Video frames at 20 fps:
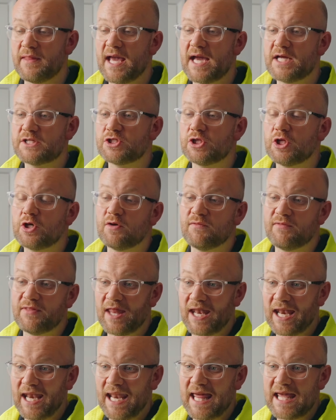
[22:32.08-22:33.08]
they actually cover
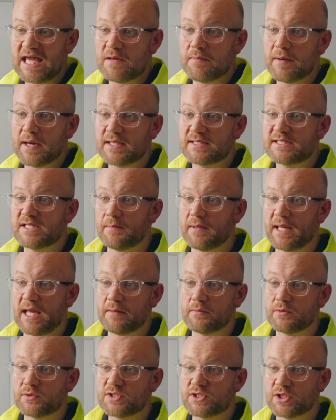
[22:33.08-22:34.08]
the labor to be
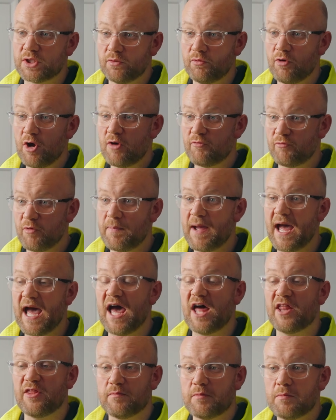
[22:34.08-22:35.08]
able to
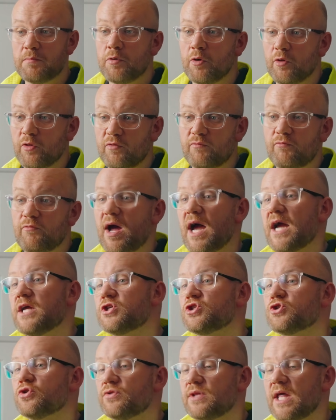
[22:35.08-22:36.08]
repair them and put them
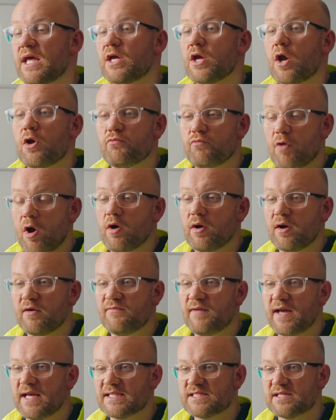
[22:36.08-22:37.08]
right should they go wrong
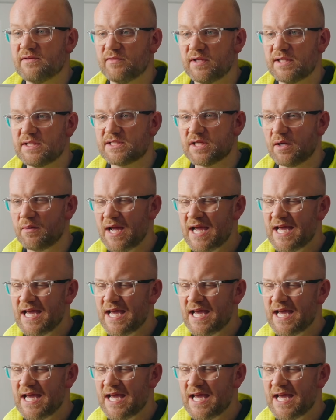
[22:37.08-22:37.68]
effectively. So